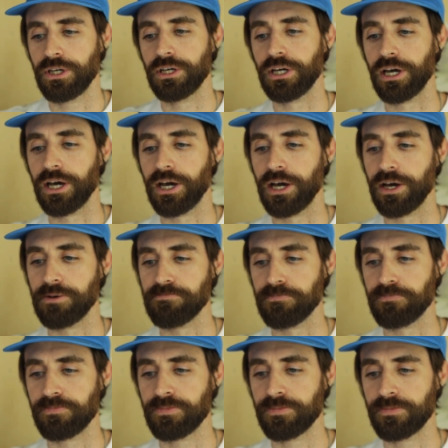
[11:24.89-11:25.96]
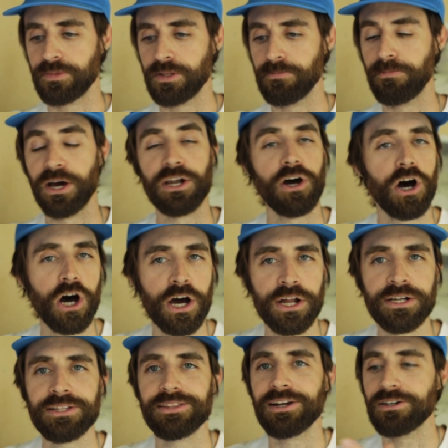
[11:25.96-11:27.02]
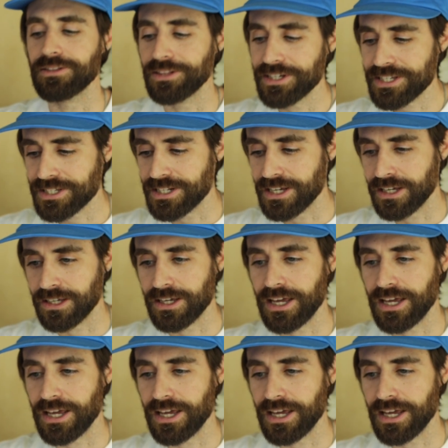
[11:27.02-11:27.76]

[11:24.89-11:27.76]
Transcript: But on their listing,